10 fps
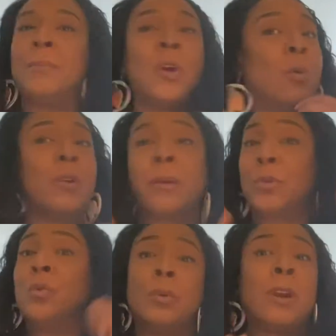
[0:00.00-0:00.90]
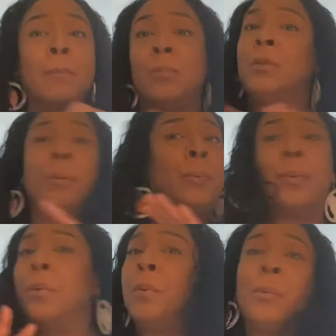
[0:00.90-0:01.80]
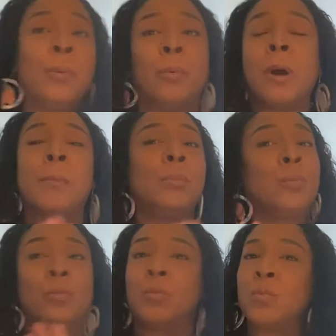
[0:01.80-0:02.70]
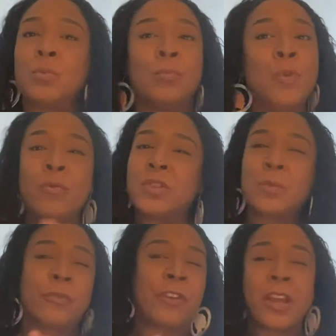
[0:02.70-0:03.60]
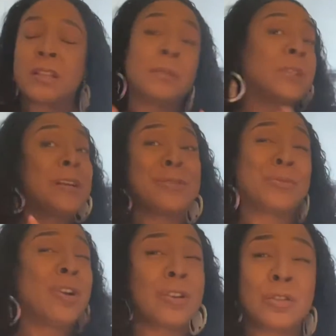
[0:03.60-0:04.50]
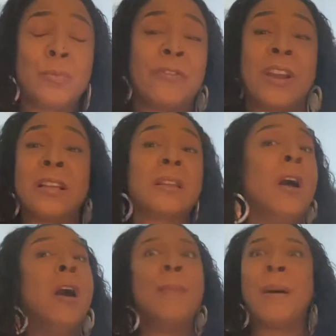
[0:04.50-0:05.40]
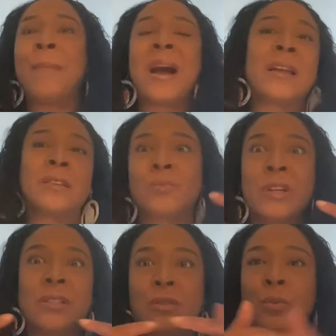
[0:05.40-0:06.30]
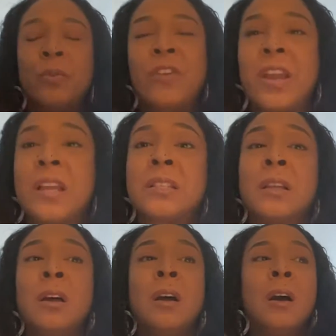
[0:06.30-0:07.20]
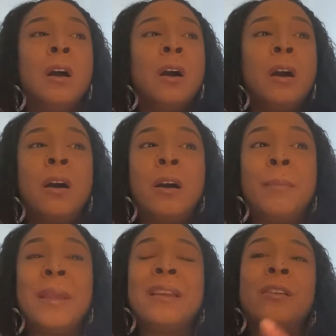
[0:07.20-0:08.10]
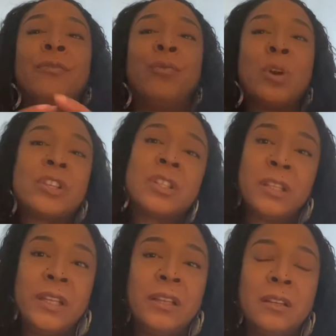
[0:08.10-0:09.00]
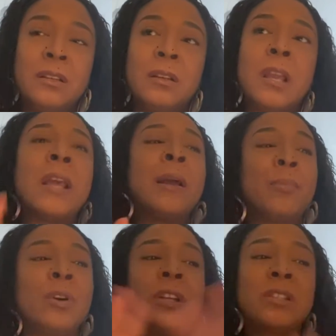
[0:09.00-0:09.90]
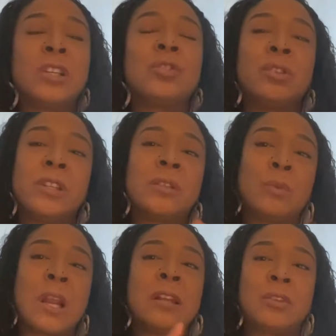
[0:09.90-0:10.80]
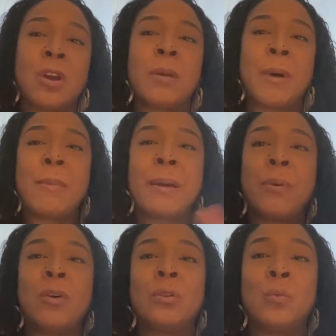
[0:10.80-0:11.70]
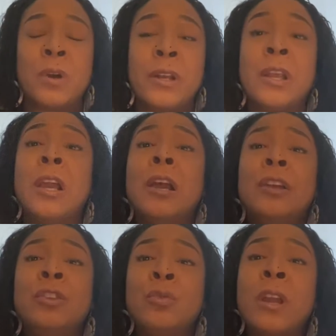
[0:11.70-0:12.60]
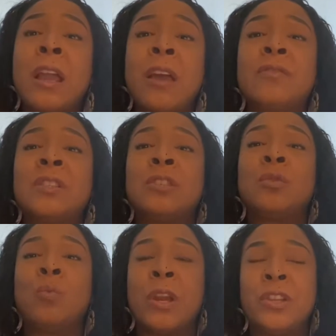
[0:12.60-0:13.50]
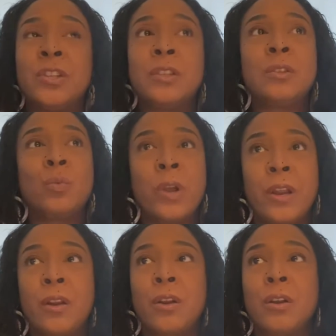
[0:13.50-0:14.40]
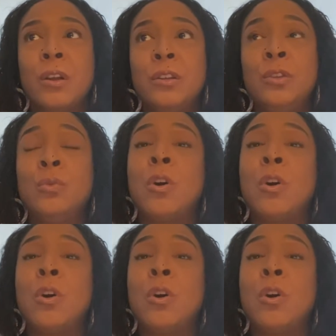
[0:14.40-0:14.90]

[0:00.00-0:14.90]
going. I'm doing. I'm moving super fast. Sometimes I'm talking super fast. My mind is racing super fast. And unfortunately, and I'm gonna touch on this when I talk about bipolar 1, you can have situations where you